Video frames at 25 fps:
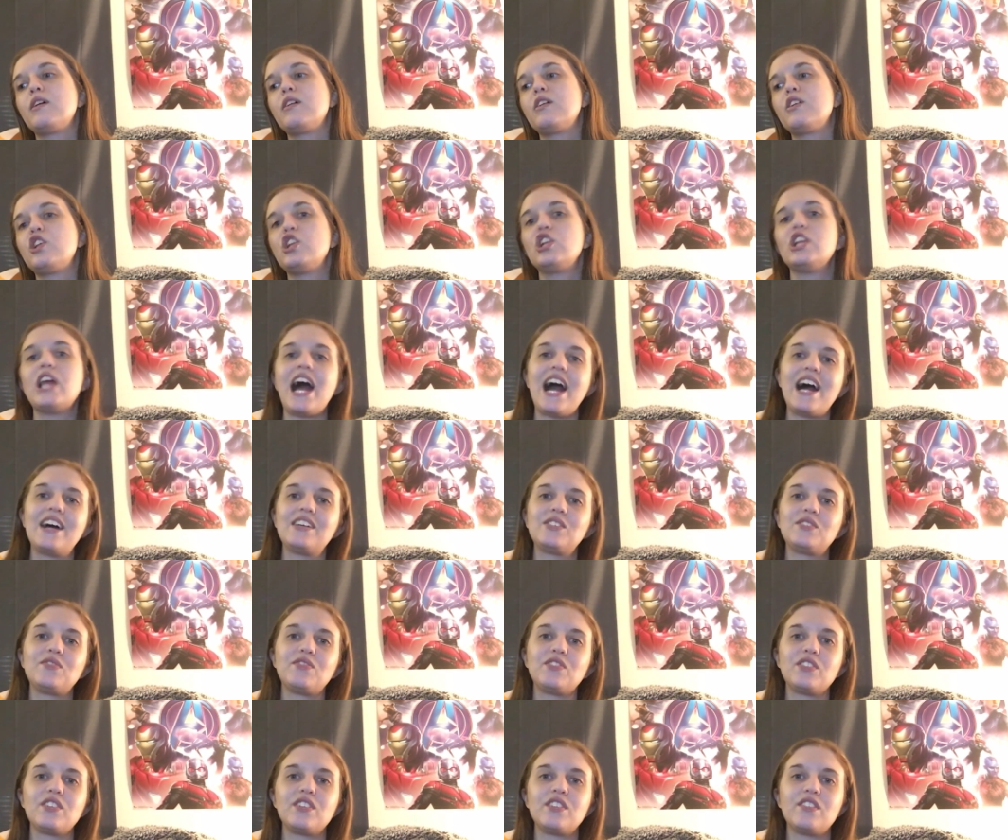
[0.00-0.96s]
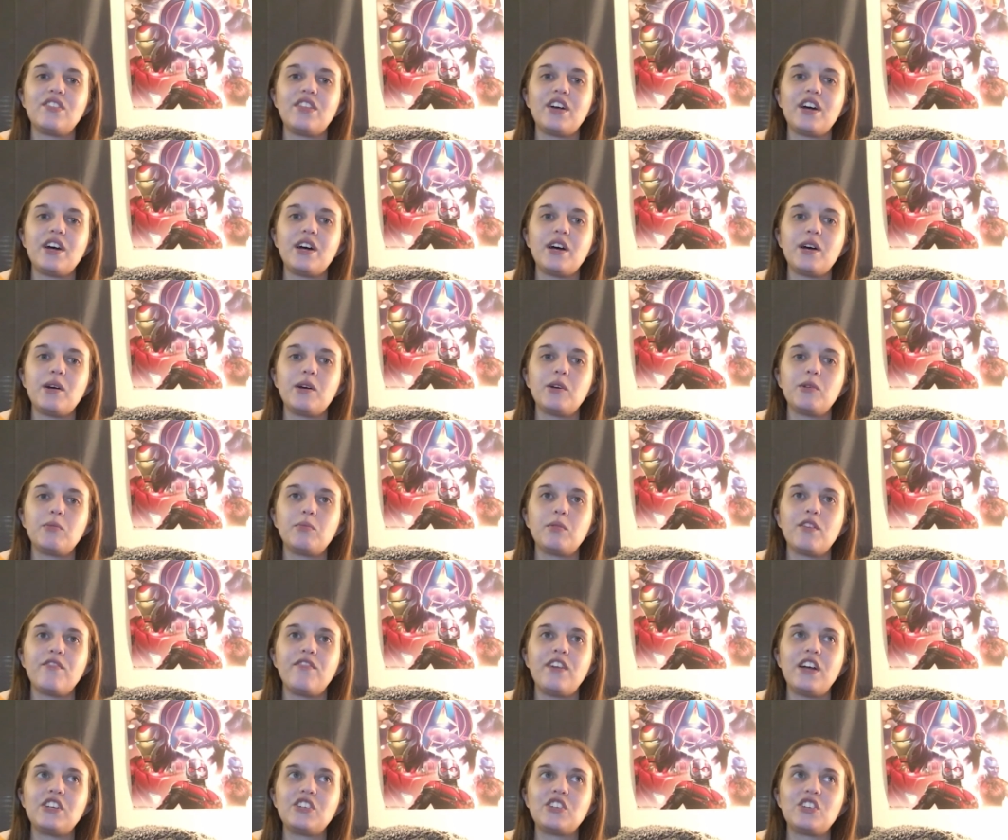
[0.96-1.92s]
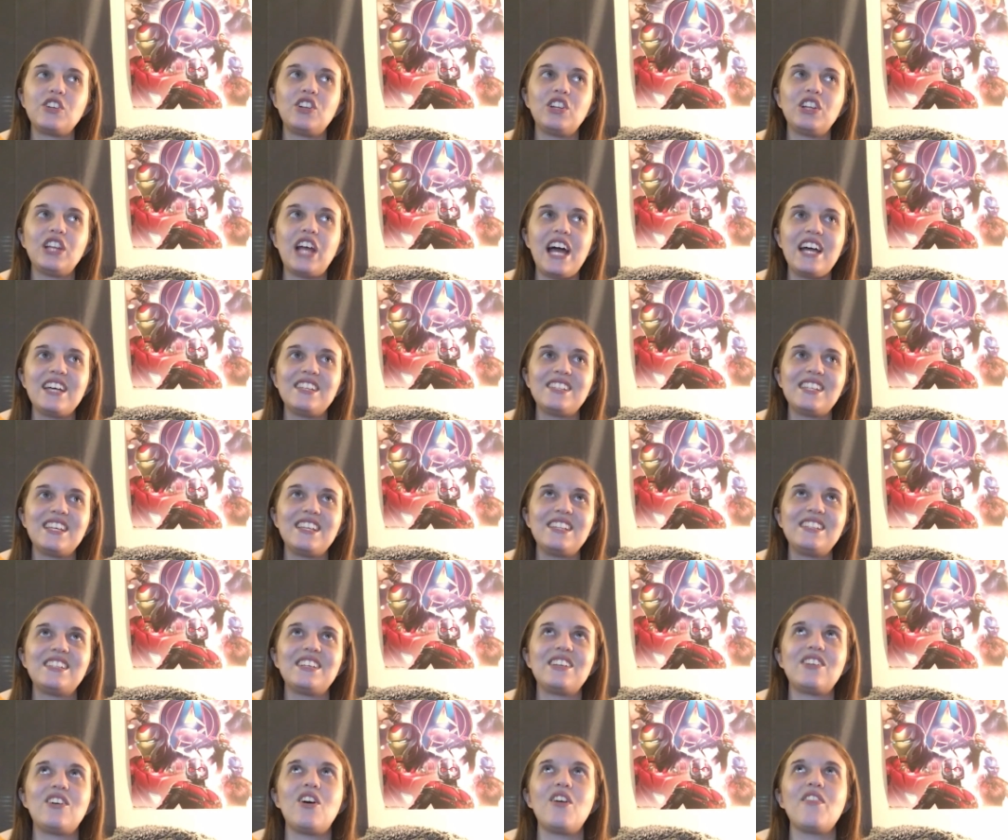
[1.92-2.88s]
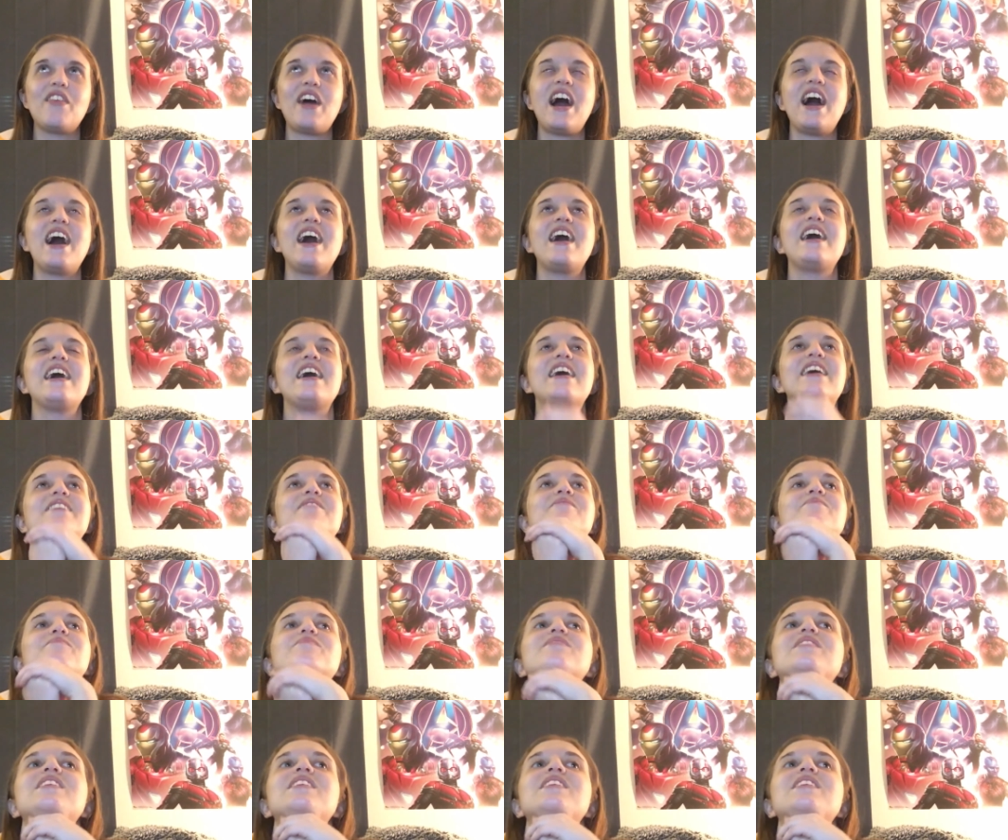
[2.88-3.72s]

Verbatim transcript: class for the provisional license and all that and